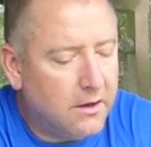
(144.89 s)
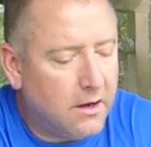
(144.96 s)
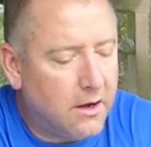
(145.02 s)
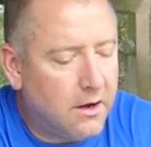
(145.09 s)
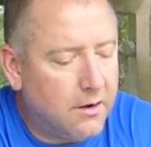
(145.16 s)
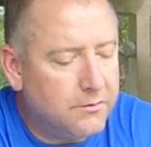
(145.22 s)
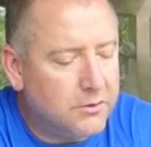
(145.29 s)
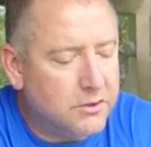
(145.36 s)

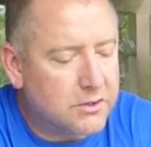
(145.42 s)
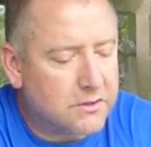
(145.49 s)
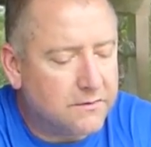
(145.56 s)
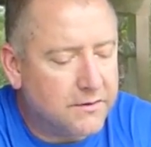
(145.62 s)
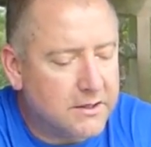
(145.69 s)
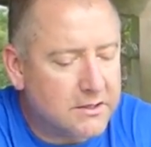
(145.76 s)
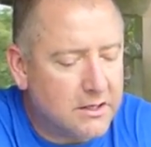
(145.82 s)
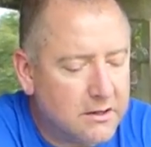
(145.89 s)
um, you
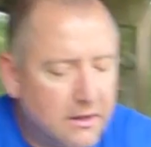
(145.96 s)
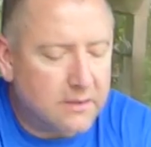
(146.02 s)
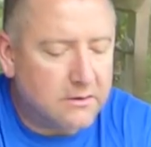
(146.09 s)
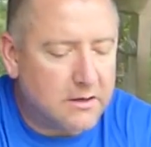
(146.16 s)
just visit